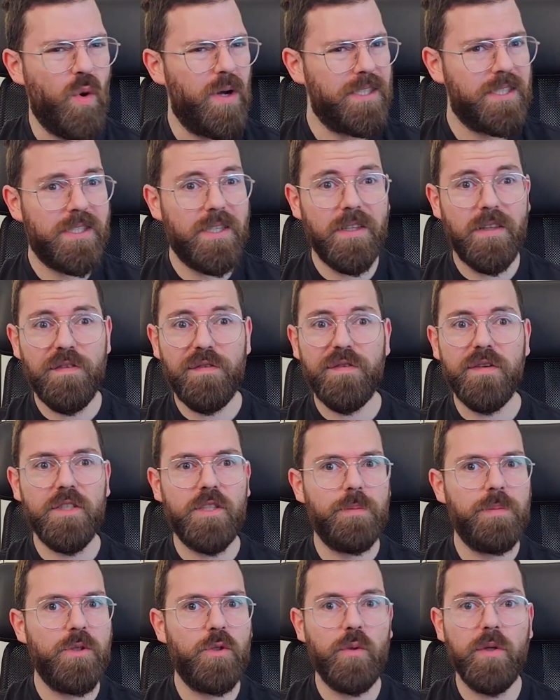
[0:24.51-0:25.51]
What's the
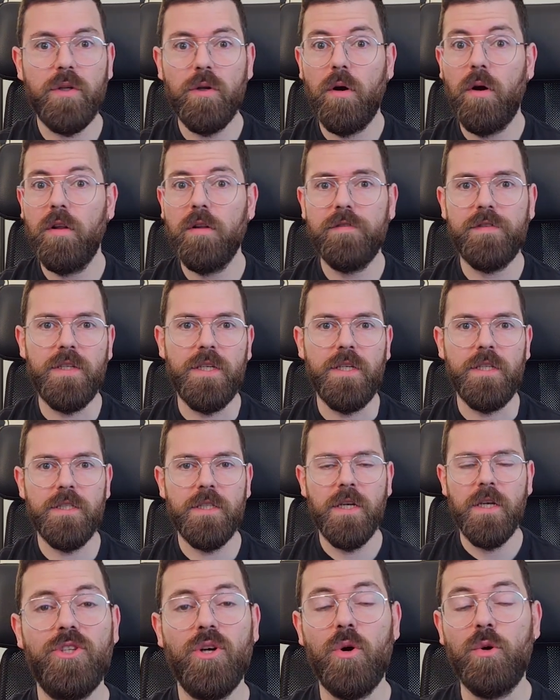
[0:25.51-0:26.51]
difference between all of
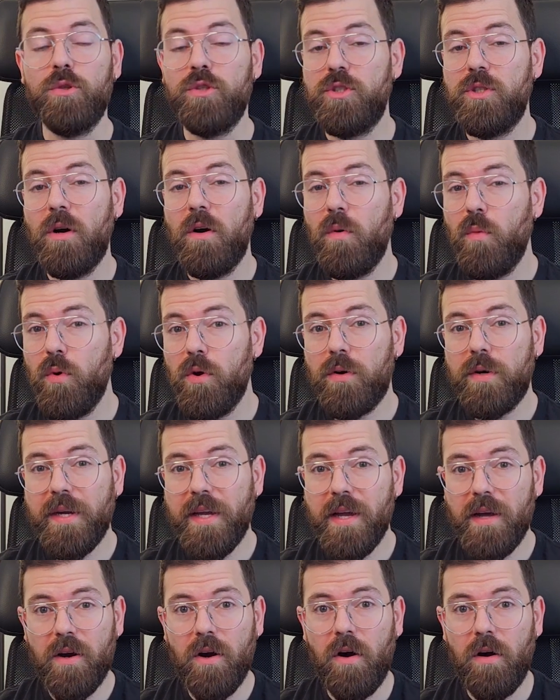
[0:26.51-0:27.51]
these? So don't
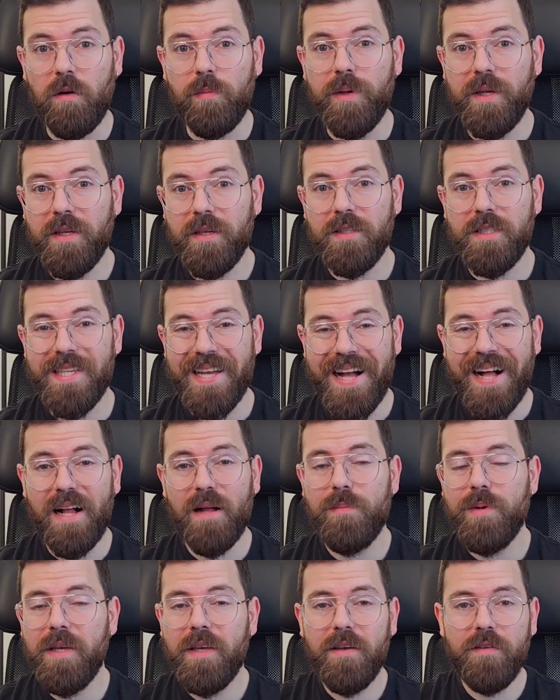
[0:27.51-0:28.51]
worry at all, because
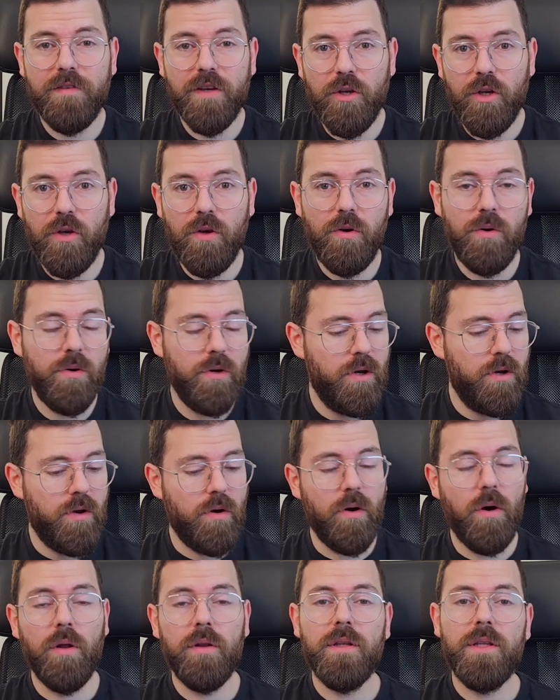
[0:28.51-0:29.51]
I'll be giving you
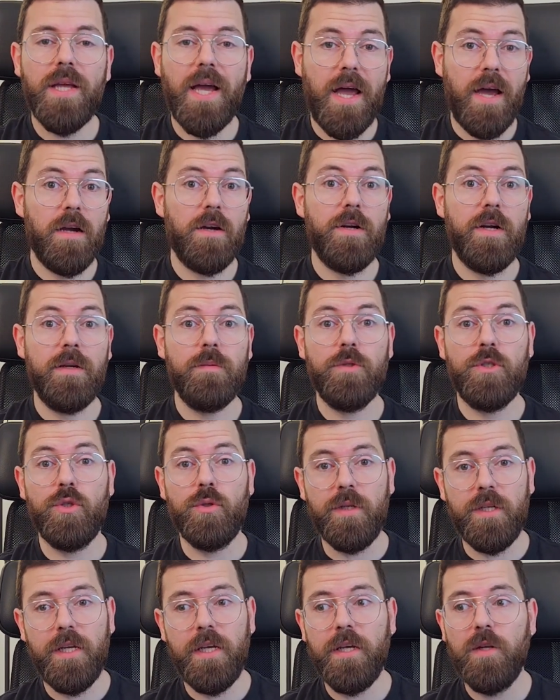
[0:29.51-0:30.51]
all the
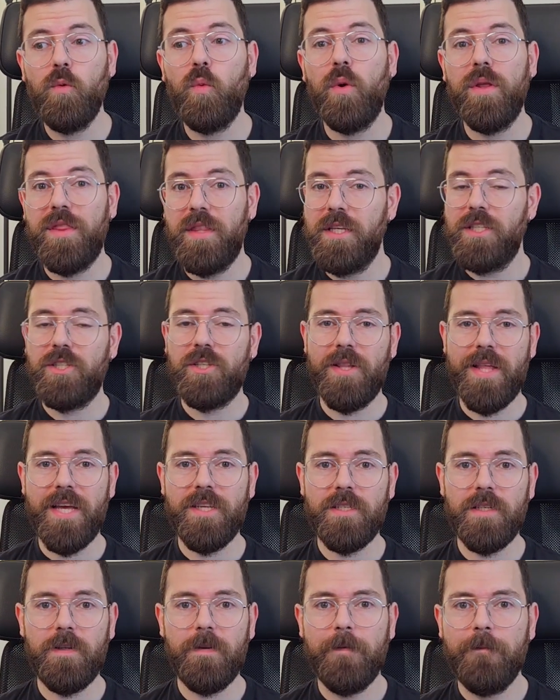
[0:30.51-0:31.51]
diagrams you need with this
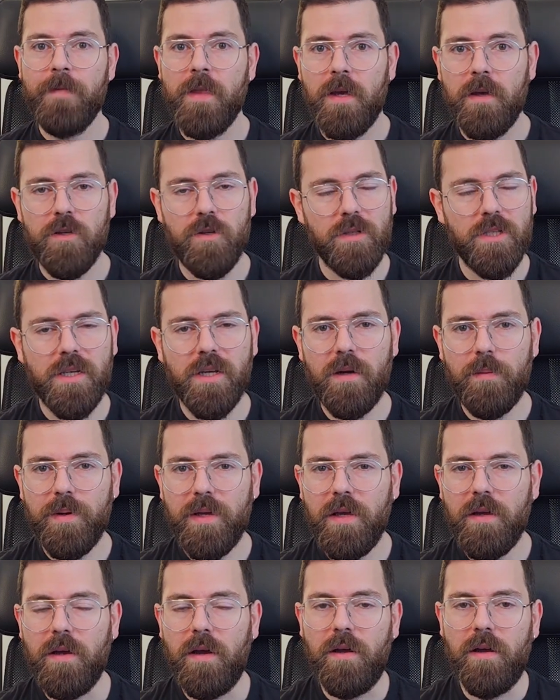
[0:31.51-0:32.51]
lesson. So it's gonna
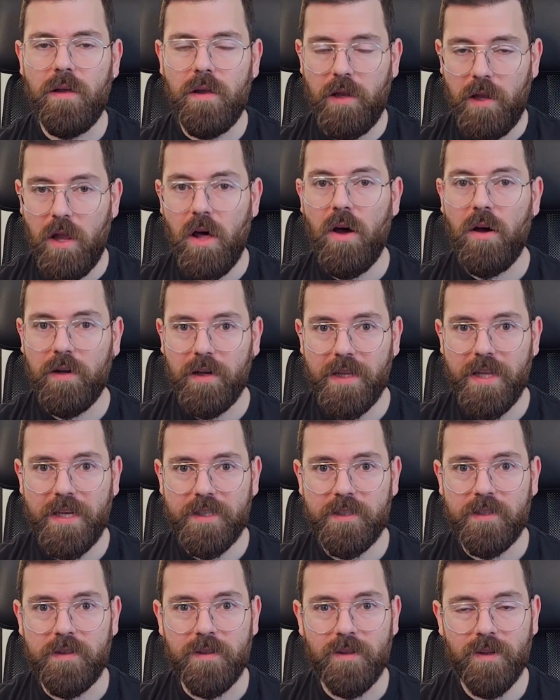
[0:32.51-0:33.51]
be a long
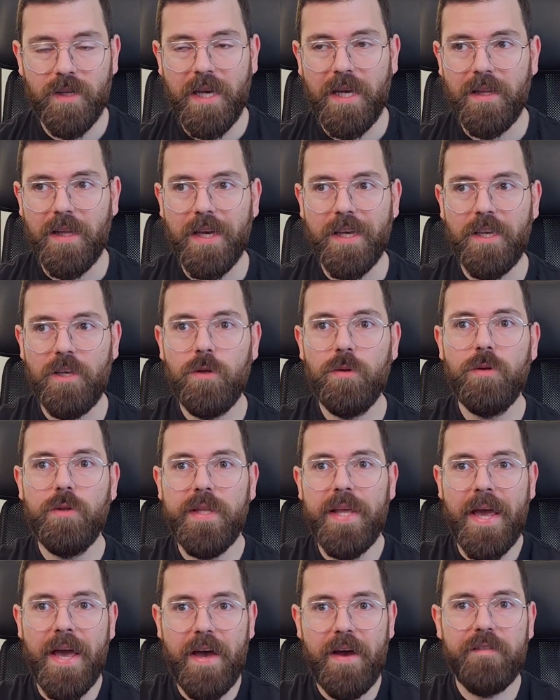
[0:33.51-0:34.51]
lesson, okay? Like,
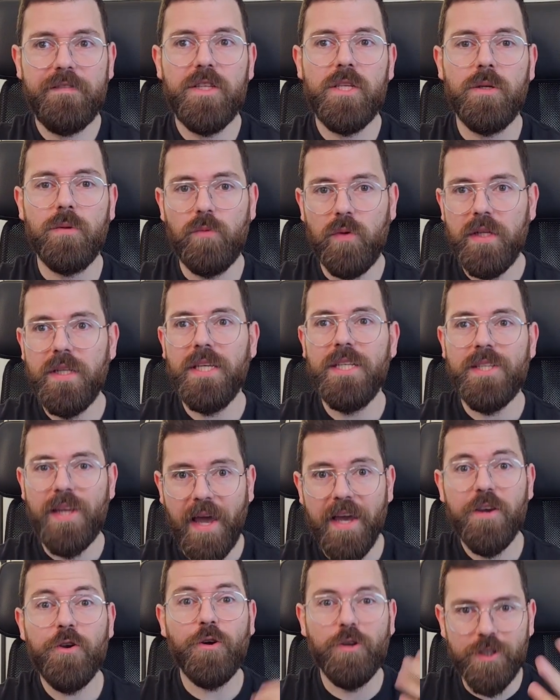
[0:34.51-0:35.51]
you have to really
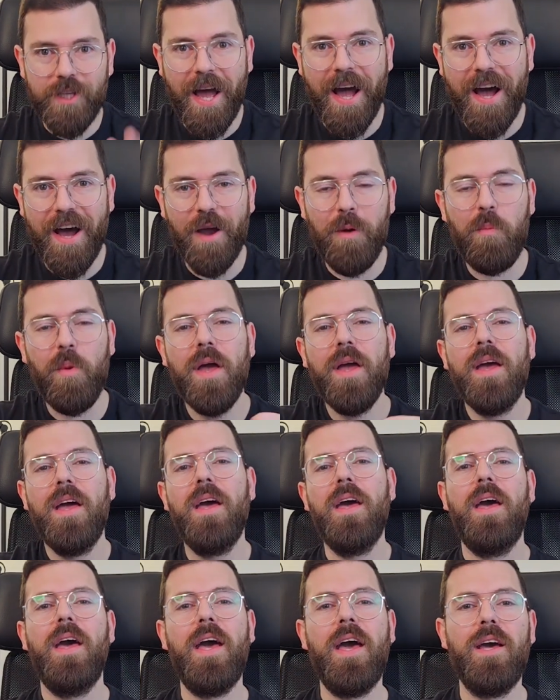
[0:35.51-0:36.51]
take your time
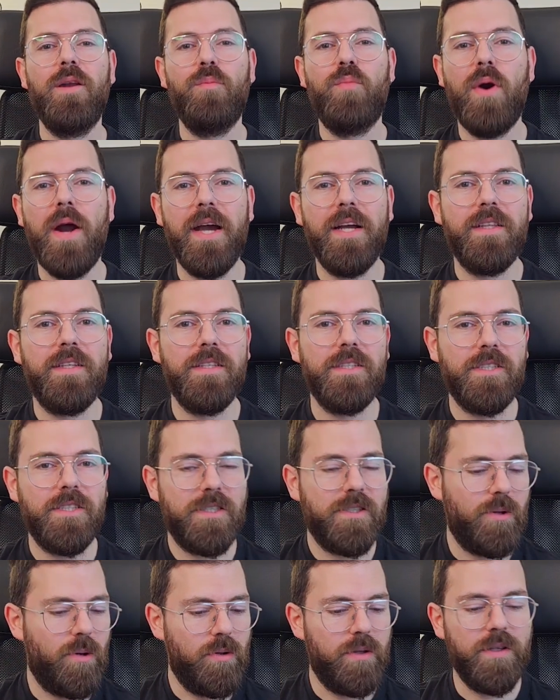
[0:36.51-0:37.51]
and
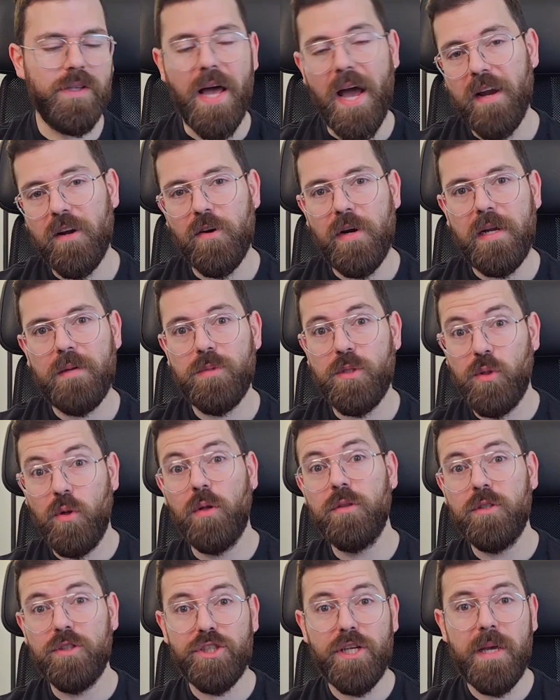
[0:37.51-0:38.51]
practice all the diagrams and
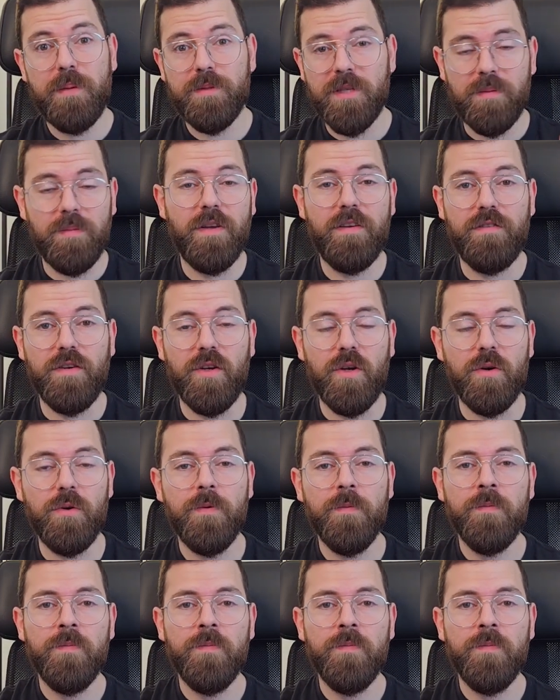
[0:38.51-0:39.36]
all the shapes I'm giving you.